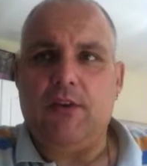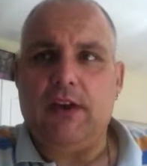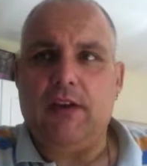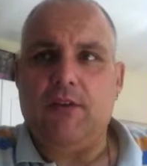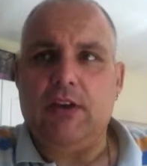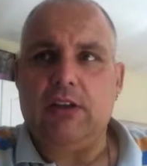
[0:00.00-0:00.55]

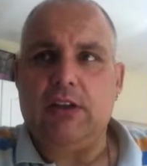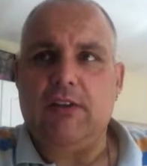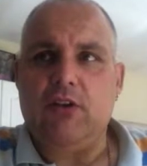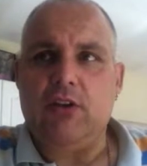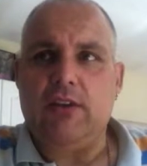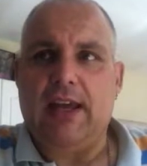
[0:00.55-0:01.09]
it can
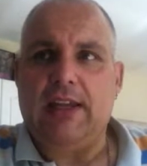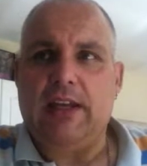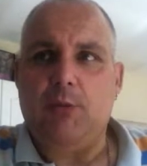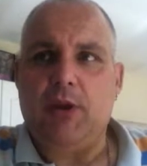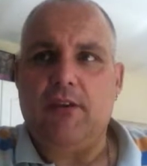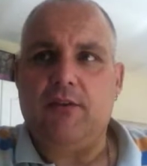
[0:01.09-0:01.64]
give you that
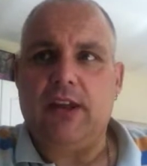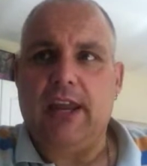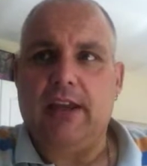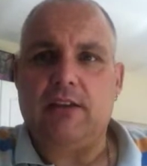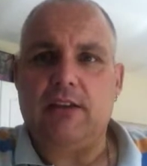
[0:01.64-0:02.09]
little bit of kick